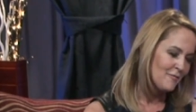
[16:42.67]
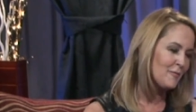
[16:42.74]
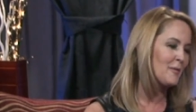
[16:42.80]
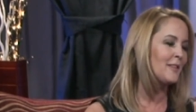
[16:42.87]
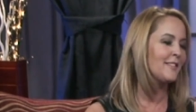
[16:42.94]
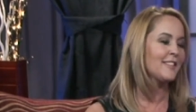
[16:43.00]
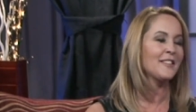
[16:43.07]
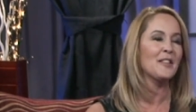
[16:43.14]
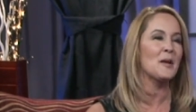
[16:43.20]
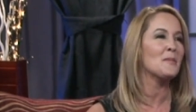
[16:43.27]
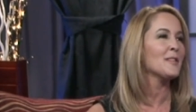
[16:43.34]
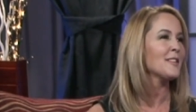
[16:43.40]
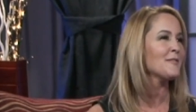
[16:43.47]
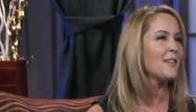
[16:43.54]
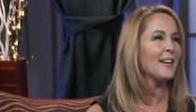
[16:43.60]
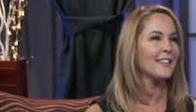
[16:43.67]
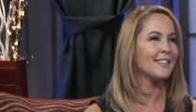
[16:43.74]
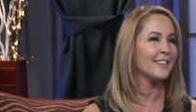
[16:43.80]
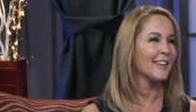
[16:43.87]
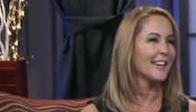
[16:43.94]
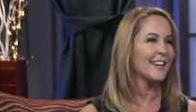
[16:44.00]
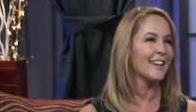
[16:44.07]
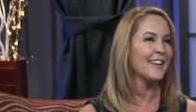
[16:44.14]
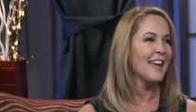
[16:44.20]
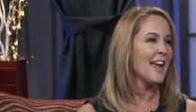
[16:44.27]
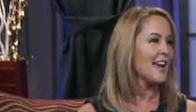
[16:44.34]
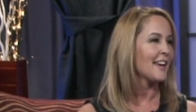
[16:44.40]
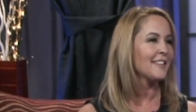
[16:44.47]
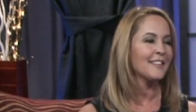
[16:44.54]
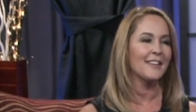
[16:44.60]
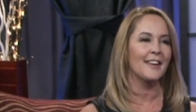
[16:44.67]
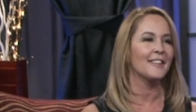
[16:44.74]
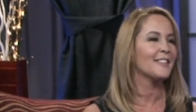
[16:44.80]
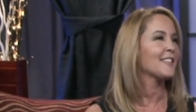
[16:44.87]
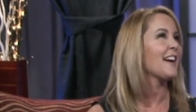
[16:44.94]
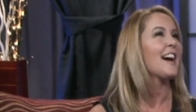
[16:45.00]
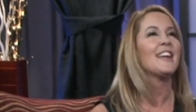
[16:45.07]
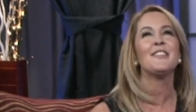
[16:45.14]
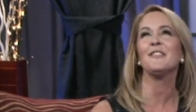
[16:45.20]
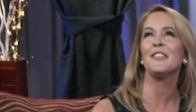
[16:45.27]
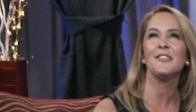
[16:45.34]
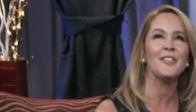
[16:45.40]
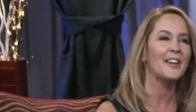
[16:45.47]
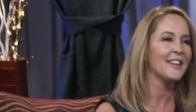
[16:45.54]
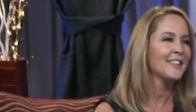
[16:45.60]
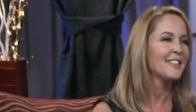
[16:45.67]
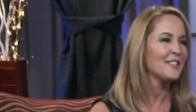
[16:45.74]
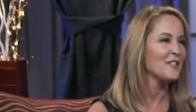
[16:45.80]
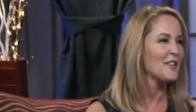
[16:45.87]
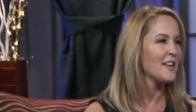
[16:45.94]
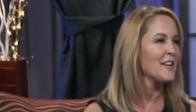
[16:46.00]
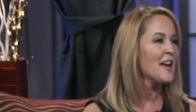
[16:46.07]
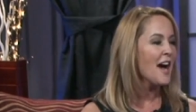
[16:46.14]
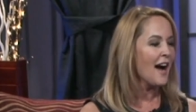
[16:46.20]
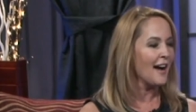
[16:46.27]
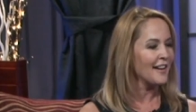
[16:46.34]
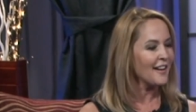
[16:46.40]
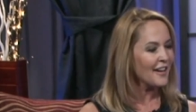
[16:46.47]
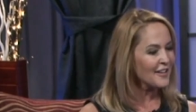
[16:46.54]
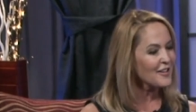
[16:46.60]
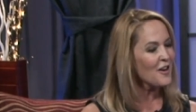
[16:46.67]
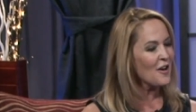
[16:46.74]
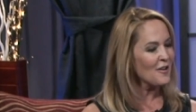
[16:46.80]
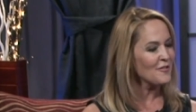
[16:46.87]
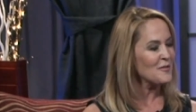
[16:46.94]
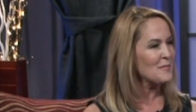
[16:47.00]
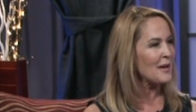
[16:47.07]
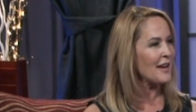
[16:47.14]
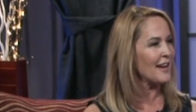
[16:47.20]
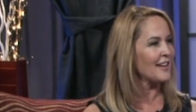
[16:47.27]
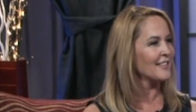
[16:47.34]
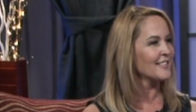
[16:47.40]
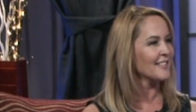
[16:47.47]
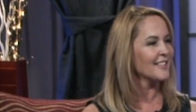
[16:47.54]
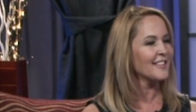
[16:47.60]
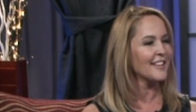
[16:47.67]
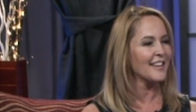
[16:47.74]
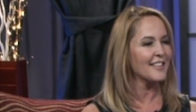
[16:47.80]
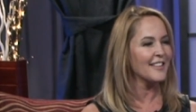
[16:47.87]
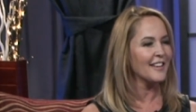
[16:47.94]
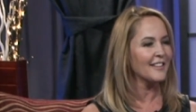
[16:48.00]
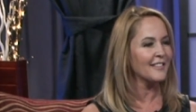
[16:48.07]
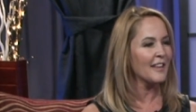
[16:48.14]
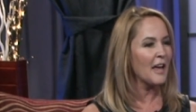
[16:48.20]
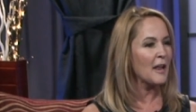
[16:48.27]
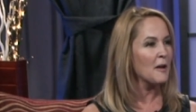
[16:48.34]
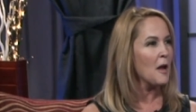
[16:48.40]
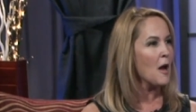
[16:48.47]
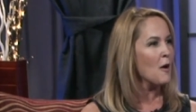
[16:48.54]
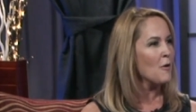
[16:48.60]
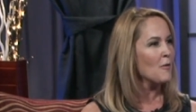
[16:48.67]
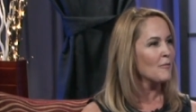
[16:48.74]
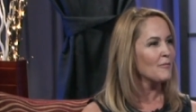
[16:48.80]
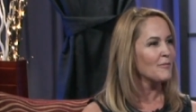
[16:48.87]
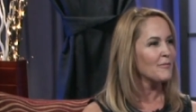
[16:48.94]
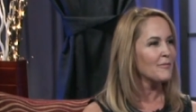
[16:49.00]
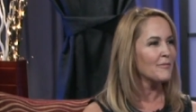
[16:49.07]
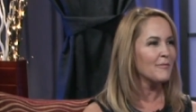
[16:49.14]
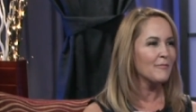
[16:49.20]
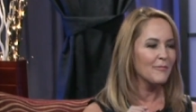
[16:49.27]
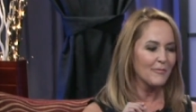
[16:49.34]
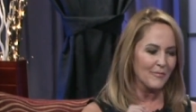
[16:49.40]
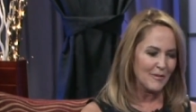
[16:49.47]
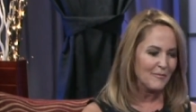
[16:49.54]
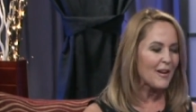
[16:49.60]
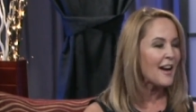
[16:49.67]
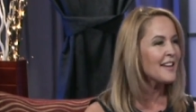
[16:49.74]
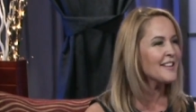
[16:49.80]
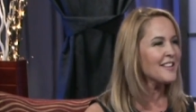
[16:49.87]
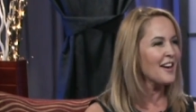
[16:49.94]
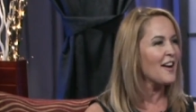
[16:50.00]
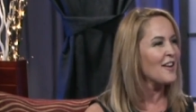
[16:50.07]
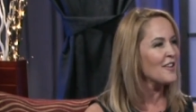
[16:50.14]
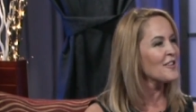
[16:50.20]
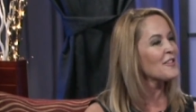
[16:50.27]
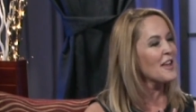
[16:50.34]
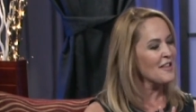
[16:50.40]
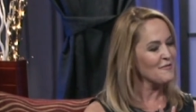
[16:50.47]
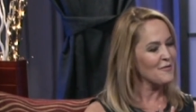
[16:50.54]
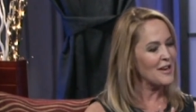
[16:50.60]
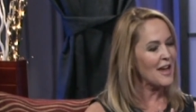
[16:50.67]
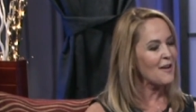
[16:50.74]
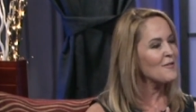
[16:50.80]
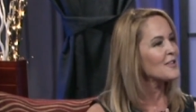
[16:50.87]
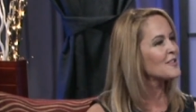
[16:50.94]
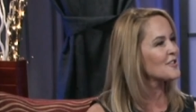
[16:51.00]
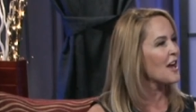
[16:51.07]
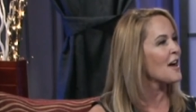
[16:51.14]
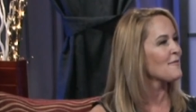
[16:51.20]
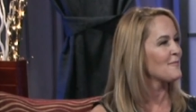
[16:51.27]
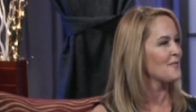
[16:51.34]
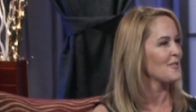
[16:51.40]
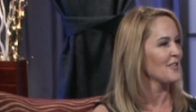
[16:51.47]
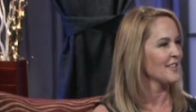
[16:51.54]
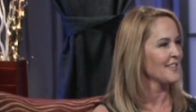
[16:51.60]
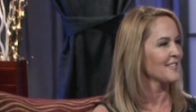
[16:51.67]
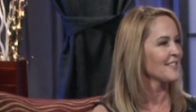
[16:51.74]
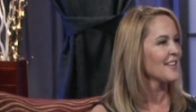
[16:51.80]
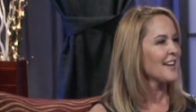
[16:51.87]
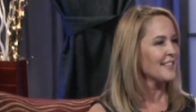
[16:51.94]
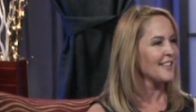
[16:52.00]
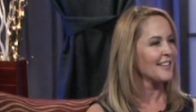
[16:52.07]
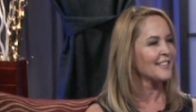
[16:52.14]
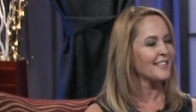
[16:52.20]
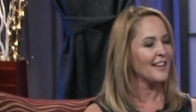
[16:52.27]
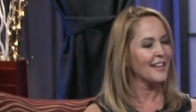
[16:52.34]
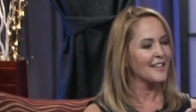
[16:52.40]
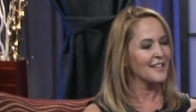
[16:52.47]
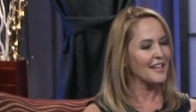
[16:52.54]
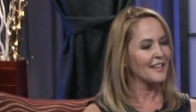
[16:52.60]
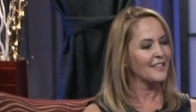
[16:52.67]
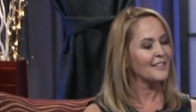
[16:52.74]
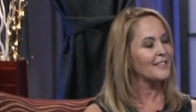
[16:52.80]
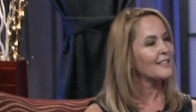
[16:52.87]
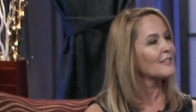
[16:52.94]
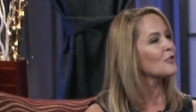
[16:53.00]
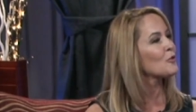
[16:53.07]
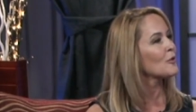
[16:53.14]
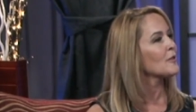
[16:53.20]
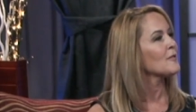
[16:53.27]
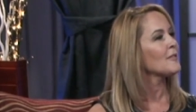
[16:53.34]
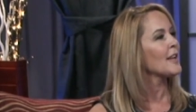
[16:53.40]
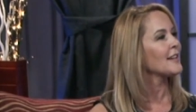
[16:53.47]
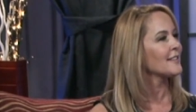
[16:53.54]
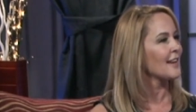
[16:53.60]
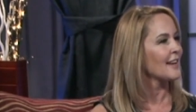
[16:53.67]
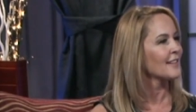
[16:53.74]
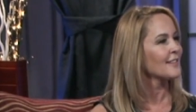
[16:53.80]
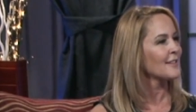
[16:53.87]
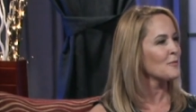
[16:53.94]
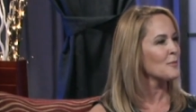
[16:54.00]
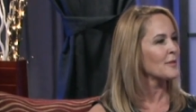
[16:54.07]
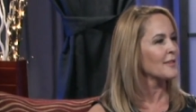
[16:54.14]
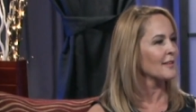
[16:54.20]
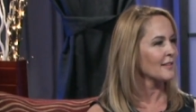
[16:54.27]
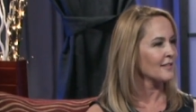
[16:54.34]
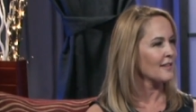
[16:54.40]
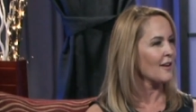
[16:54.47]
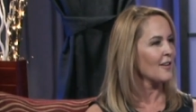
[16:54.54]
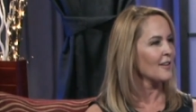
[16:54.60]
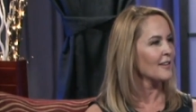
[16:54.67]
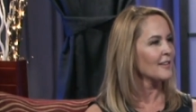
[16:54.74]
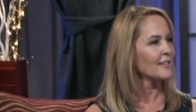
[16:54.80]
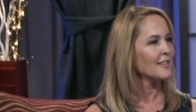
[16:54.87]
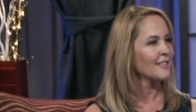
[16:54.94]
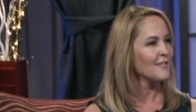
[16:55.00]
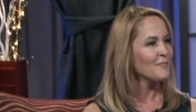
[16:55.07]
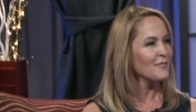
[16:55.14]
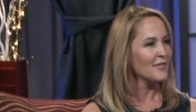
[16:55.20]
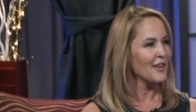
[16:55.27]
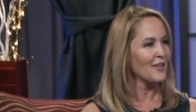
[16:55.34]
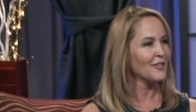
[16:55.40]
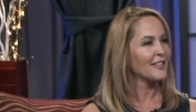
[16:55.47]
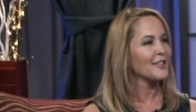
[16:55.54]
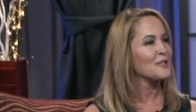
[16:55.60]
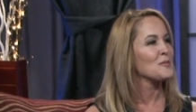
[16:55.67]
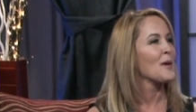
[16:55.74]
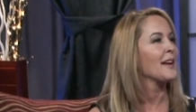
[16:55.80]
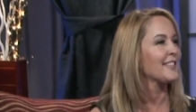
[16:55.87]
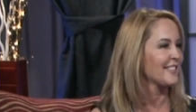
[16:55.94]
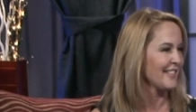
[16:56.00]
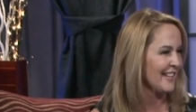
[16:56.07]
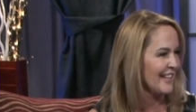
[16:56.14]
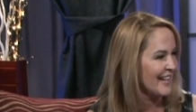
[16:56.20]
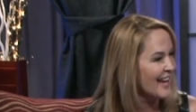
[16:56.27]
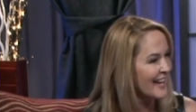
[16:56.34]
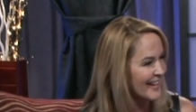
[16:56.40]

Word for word: with celebrity wrestling, oh it's, oh it's kind of a funny story. I got a call from my agent and they said, we've gotten a call, we have a job for you. They said, it's sort of like Dancing with the Stars, only it's wrestling.